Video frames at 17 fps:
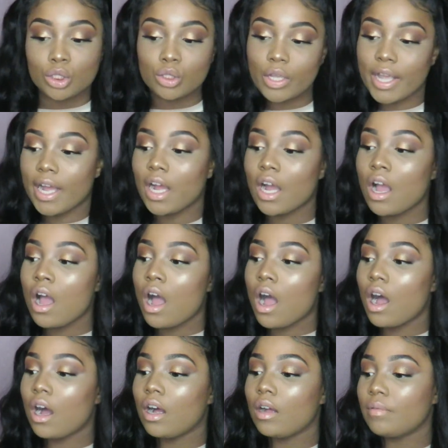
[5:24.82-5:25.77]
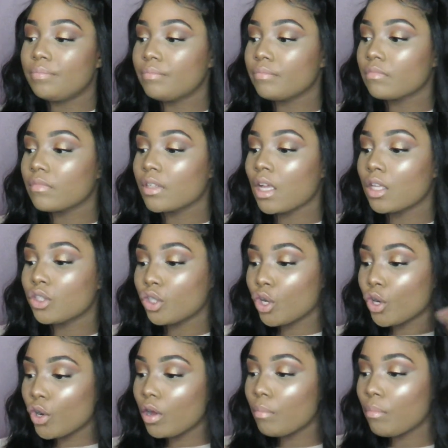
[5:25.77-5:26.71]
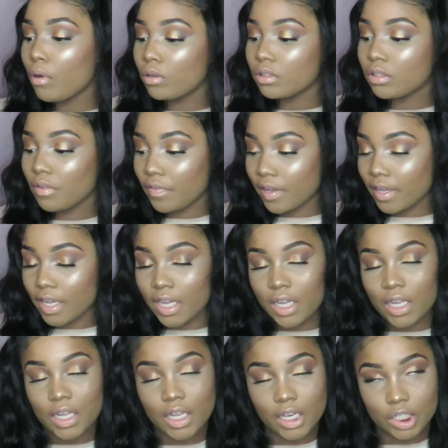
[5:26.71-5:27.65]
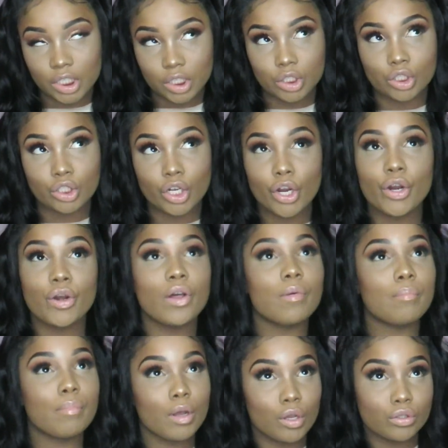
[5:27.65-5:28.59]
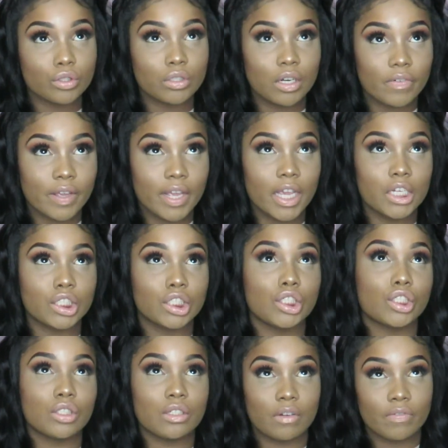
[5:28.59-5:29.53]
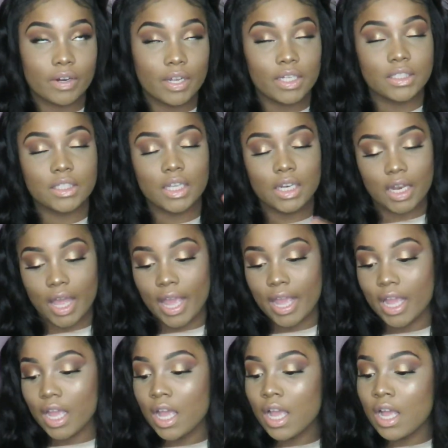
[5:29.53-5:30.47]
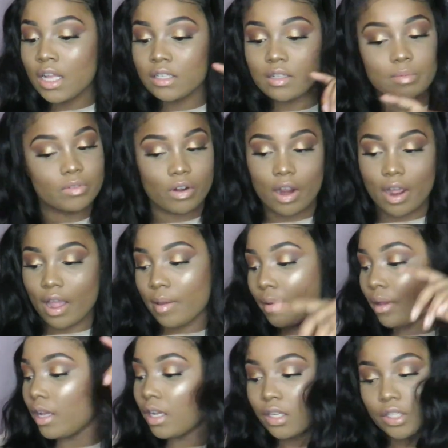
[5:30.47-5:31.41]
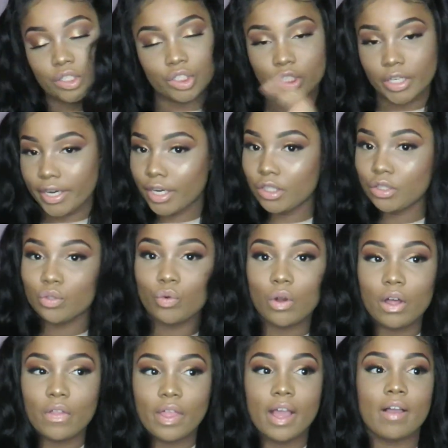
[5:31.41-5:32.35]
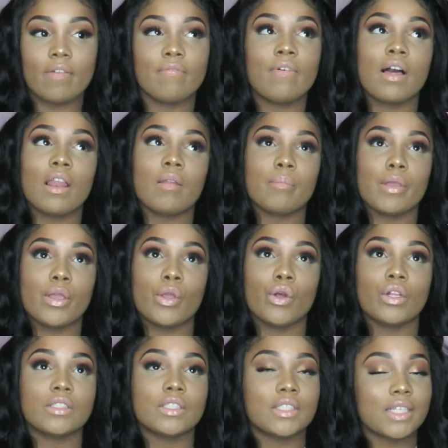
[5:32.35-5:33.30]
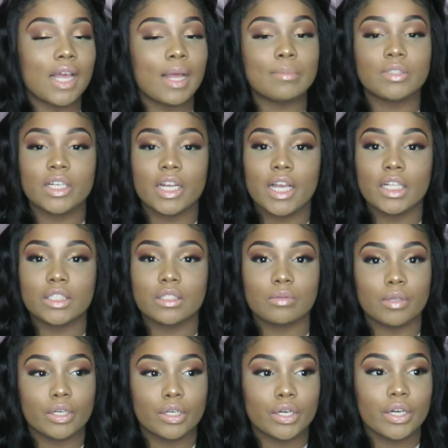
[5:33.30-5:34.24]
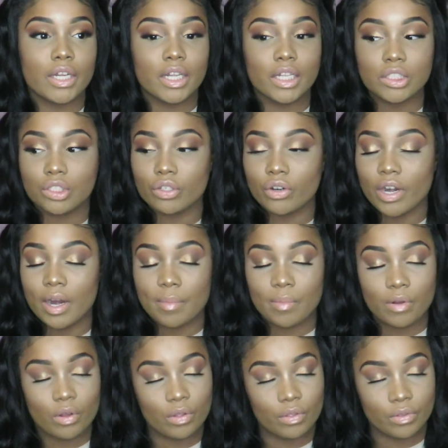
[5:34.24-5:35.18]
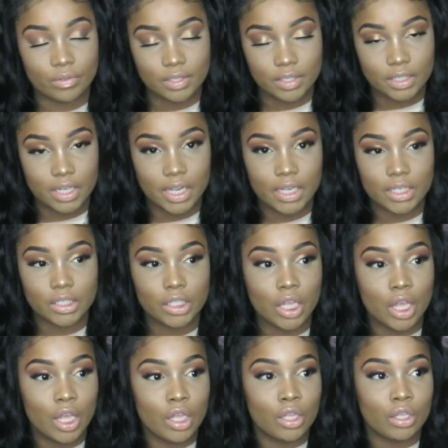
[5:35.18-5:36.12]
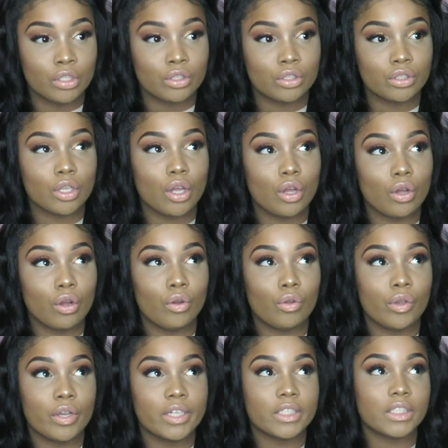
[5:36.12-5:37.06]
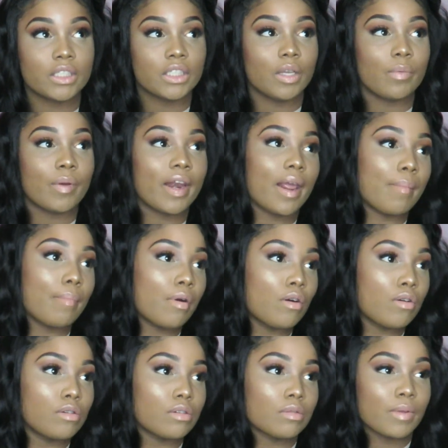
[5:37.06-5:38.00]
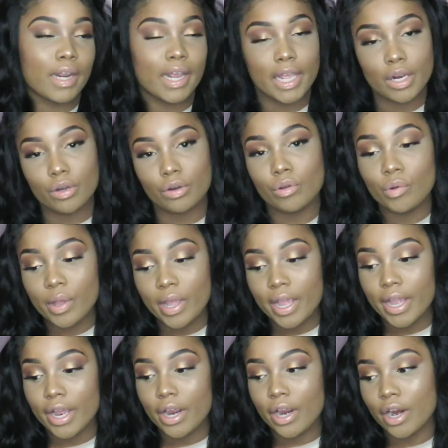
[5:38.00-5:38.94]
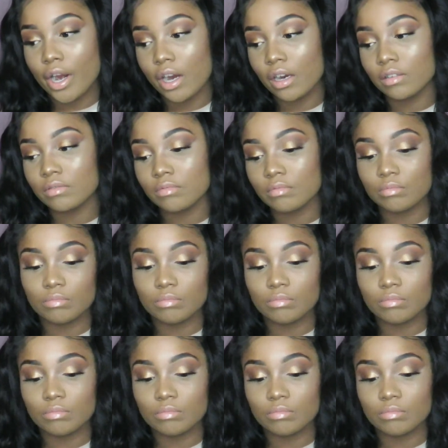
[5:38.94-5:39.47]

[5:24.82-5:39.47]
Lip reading: So yeah, turn on post notifications. Don't forget to like, subscribe, share, do all that. Follow me on Snapchat, Twitter, Instagram, all those things, so you can see when I post, when I get new hair,